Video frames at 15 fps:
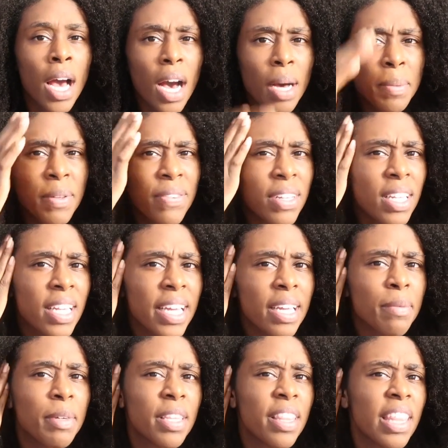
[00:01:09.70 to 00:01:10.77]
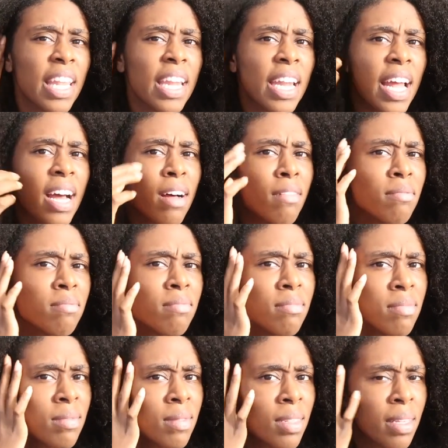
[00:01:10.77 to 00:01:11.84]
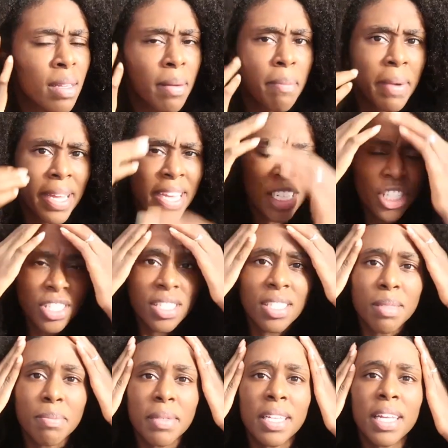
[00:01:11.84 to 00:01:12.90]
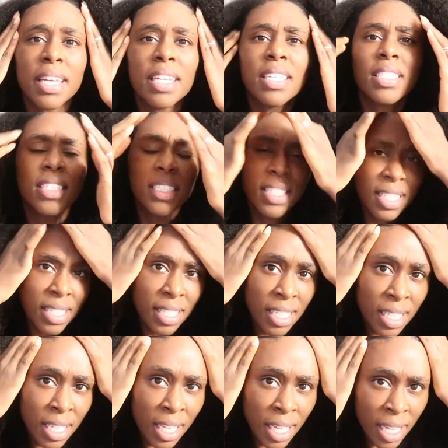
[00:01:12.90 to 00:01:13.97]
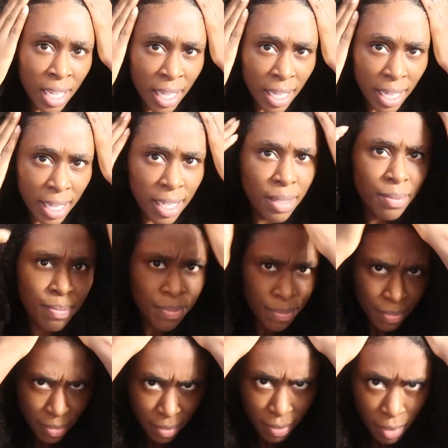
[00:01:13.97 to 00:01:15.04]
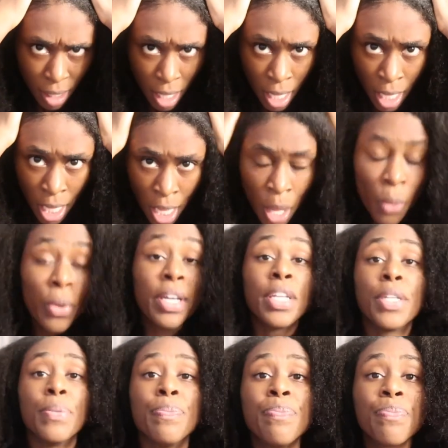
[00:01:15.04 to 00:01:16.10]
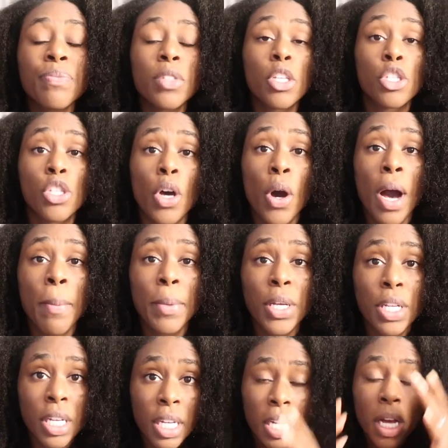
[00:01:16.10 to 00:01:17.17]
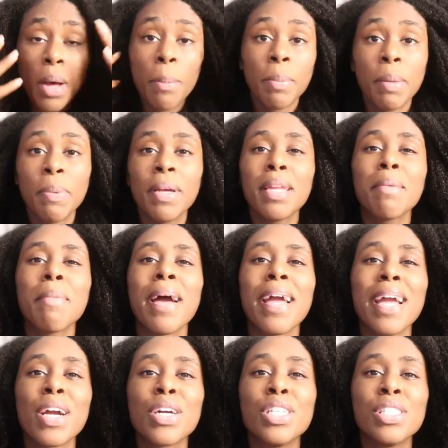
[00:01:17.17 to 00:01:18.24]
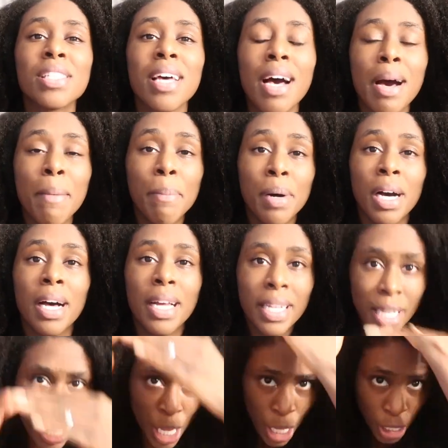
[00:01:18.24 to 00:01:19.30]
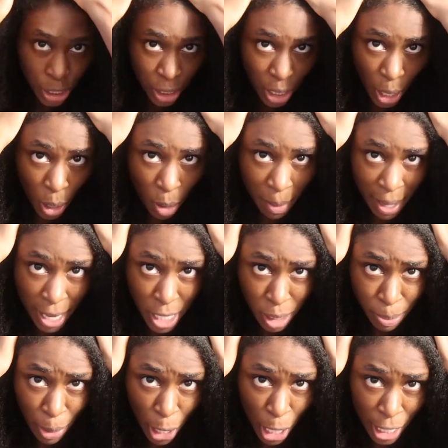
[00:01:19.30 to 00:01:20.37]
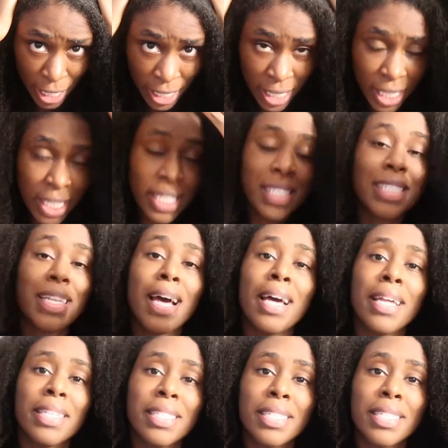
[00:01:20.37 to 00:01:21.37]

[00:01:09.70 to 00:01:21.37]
I'll be feeling like it'd be thinning out my edges. It just, you know. Well, anywho, so I'm gonna be putting my hair into a bun. So my hair is parted. It's not